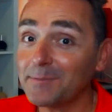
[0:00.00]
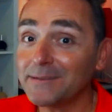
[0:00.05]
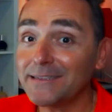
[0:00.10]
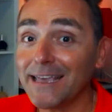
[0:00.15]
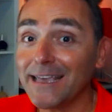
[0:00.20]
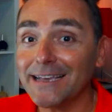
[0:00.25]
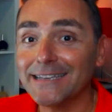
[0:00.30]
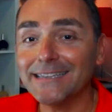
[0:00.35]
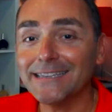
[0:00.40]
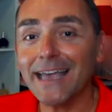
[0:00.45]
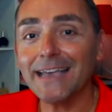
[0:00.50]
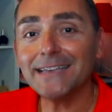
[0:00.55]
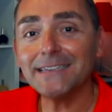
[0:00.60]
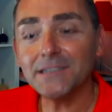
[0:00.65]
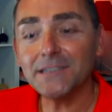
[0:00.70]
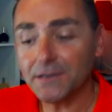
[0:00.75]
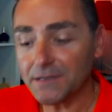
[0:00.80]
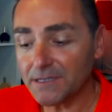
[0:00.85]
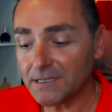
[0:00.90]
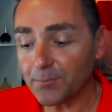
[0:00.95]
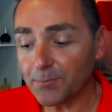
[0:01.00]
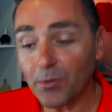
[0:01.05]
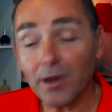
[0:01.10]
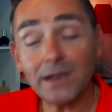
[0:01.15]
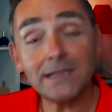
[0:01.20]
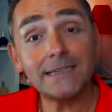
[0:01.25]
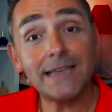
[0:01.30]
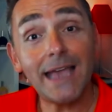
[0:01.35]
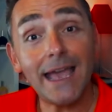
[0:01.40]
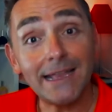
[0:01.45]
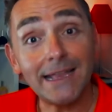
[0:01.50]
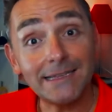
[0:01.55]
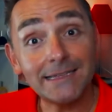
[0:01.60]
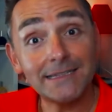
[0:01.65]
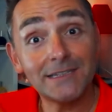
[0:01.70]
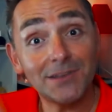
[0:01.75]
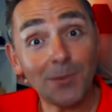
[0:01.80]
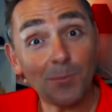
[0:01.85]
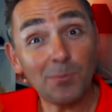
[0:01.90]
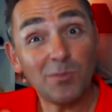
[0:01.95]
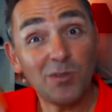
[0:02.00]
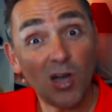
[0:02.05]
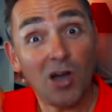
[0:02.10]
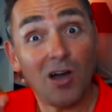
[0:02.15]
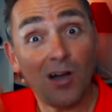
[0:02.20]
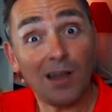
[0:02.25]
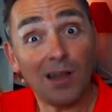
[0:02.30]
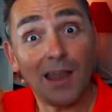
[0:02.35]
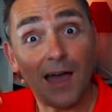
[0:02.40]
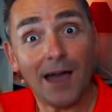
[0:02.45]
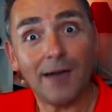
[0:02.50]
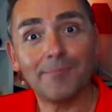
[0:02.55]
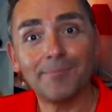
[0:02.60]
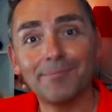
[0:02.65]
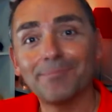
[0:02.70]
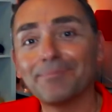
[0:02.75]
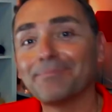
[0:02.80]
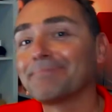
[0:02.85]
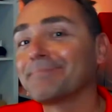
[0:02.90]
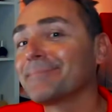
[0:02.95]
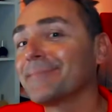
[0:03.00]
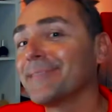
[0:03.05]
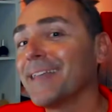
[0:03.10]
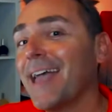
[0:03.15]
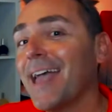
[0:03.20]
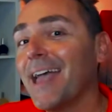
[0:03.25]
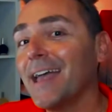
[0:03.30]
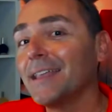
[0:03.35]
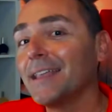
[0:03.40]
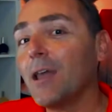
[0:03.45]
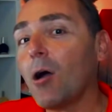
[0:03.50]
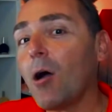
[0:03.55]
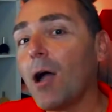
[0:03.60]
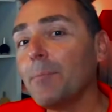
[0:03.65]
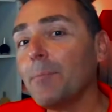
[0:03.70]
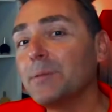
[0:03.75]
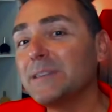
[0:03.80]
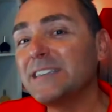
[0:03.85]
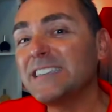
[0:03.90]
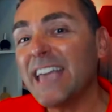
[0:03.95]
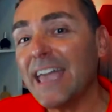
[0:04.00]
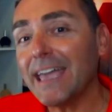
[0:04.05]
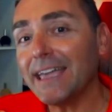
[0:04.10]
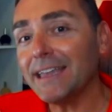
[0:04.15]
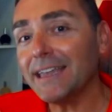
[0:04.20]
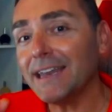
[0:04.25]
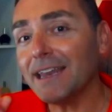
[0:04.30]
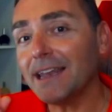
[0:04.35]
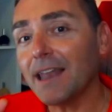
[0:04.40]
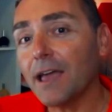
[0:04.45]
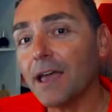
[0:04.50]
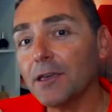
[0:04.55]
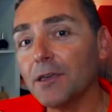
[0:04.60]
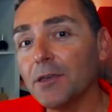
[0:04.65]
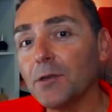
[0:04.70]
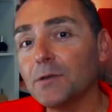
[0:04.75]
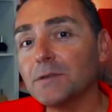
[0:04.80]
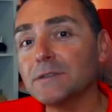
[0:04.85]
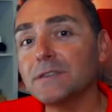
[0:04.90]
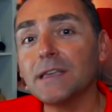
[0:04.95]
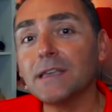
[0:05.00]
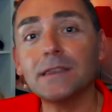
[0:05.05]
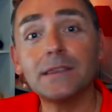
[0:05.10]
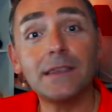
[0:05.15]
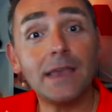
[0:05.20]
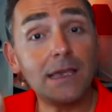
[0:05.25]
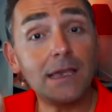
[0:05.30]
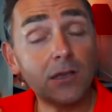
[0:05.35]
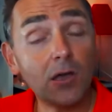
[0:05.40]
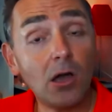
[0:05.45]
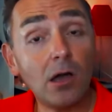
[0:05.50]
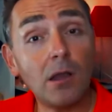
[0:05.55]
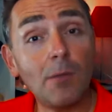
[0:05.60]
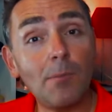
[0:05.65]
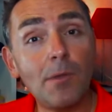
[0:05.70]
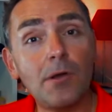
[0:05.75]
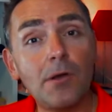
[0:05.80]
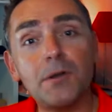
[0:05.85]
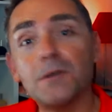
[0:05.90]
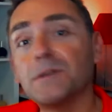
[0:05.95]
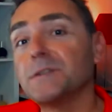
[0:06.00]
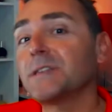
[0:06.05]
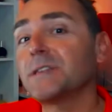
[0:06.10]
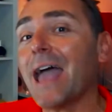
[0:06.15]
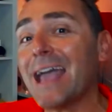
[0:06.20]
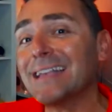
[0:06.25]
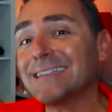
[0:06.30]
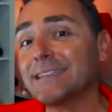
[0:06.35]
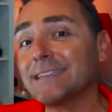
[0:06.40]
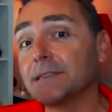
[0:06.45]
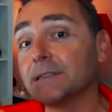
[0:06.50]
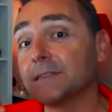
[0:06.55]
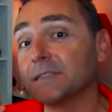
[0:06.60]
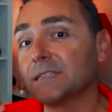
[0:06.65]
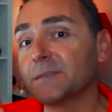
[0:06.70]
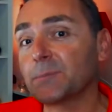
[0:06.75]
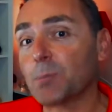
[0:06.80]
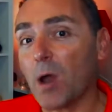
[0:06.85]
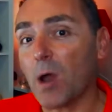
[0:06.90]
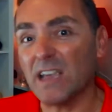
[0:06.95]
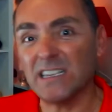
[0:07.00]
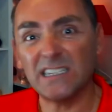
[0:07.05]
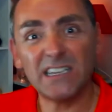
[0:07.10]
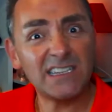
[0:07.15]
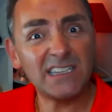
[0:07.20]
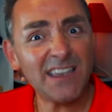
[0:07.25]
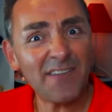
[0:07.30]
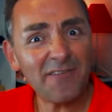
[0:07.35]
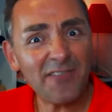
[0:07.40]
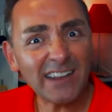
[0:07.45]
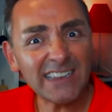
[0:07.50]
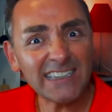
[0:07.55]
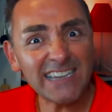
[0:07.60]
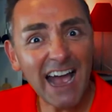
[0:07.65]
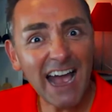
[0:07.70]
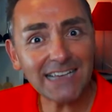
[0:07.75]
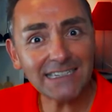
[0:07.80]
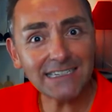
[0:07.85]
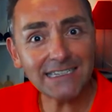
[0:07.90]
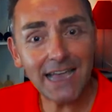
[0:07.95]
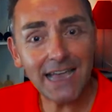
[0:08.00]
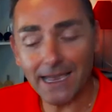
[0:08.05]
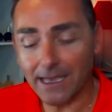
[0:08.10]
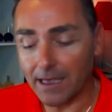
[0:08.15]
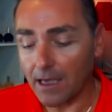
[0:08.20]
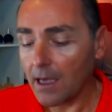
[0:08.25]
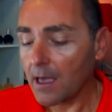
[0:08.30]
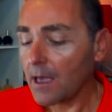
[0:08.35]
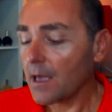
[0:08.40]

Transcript: six is to spritz in some colour. Now I particularly like using the Colour Mirrors essence sprays because they're fantastic.